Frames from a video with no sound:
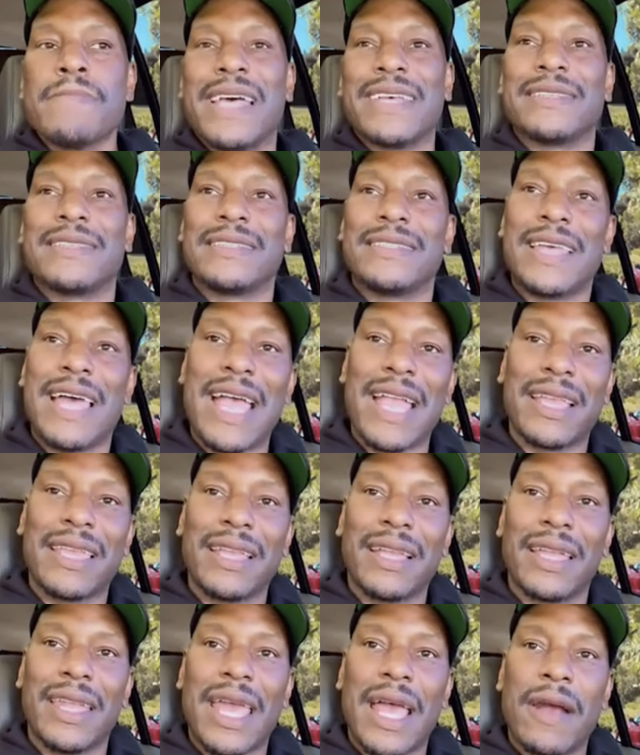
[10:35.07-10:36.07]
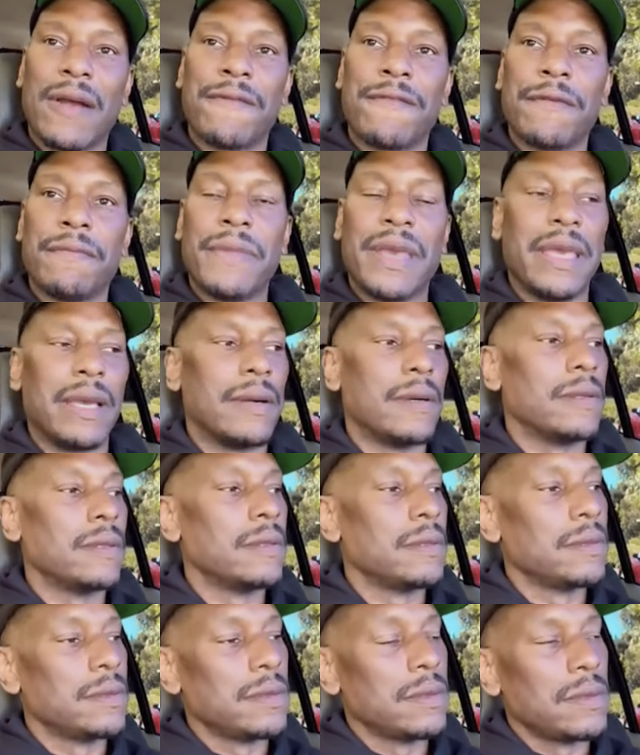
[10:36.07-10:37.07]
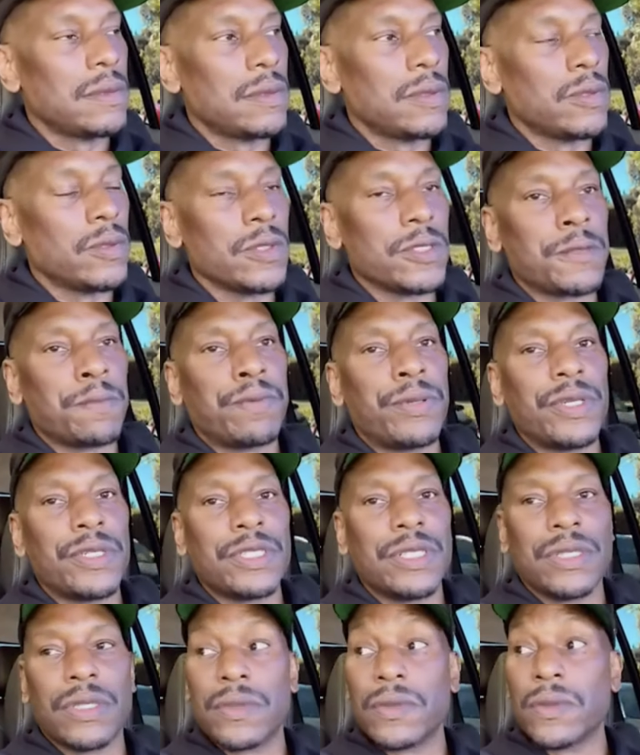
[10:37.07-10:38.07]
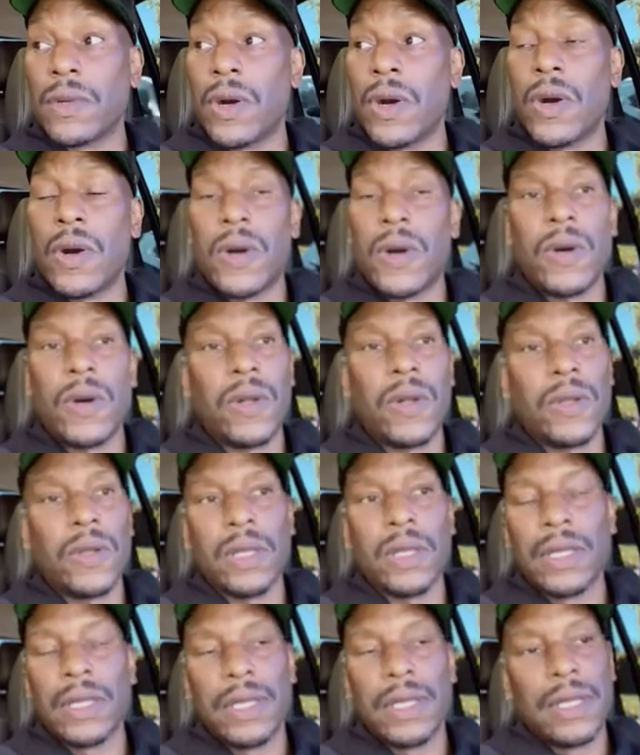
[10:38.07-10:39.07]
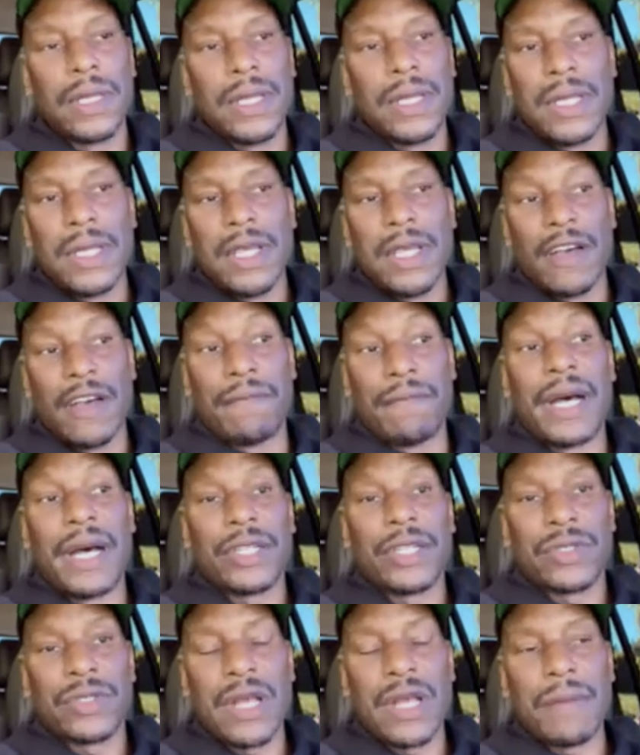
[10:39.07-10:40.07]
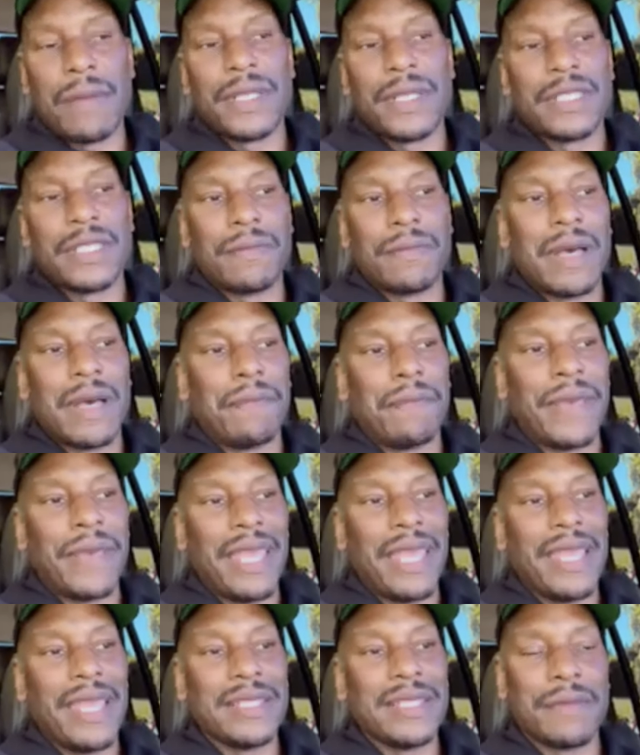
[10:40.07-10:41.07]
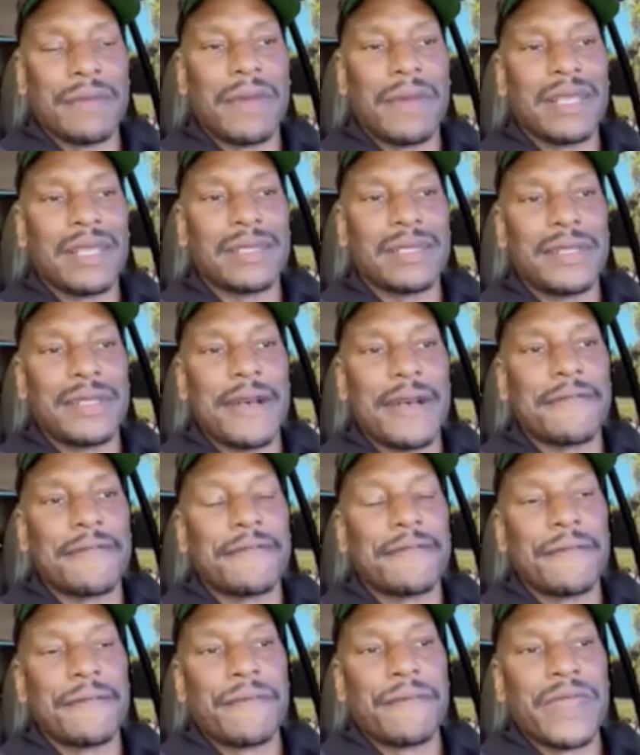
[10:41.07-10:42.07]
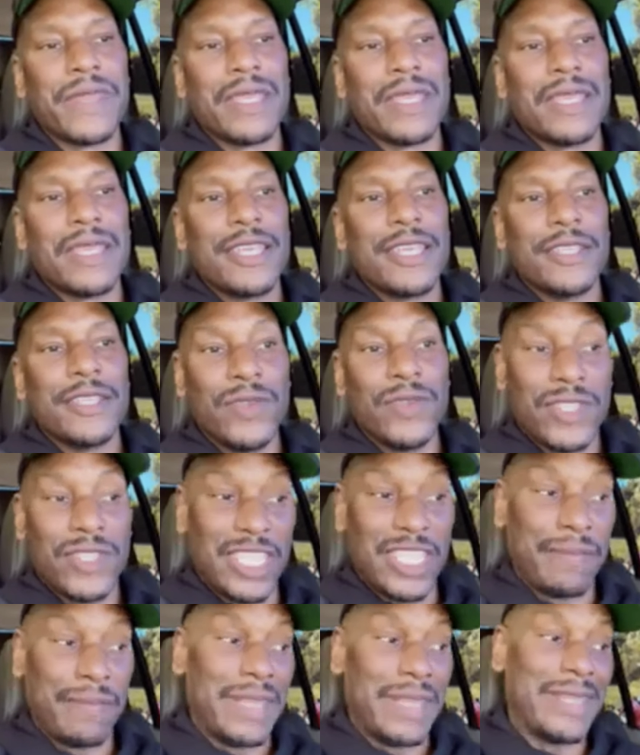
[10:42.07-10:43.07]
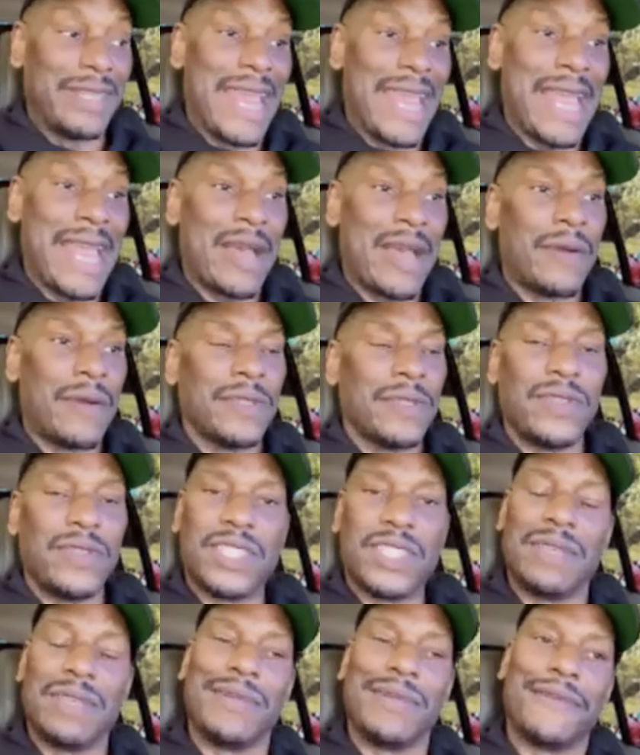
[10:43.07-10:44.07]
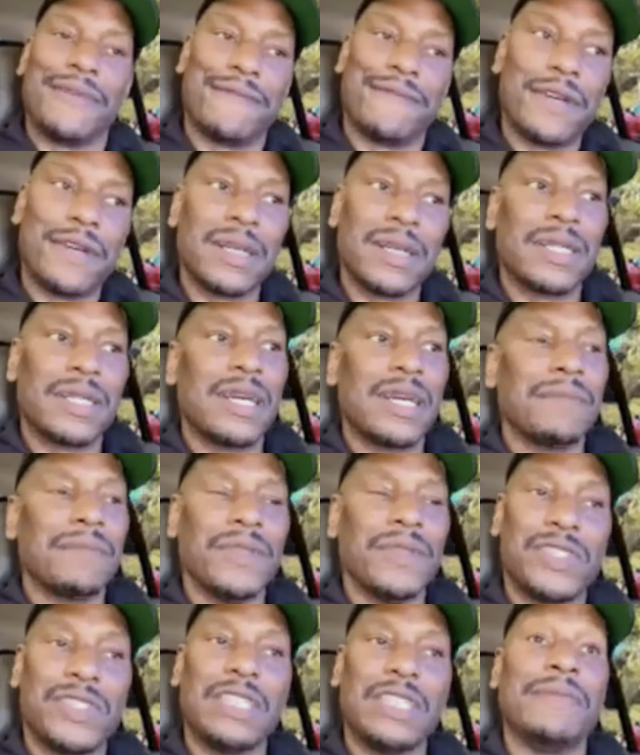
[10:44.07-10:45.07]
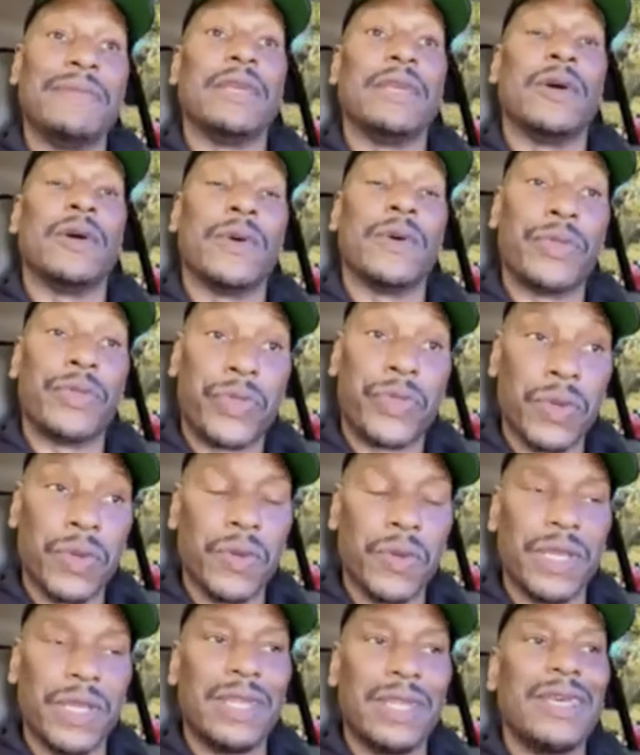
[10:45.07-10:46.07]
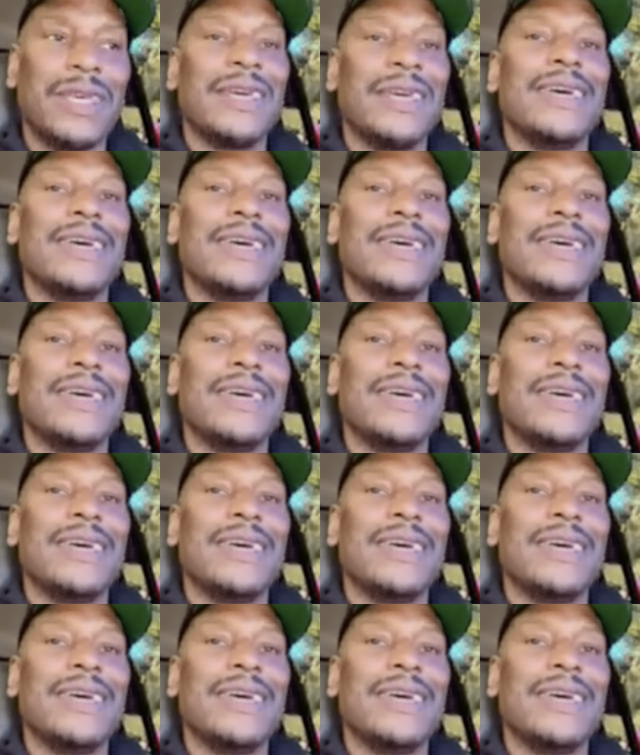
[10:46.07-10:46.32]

That's a fucking an alpha male who is pushing through all of my traumas and my pains and my stuff. You see me down, you see me fucked up, you see me going through it,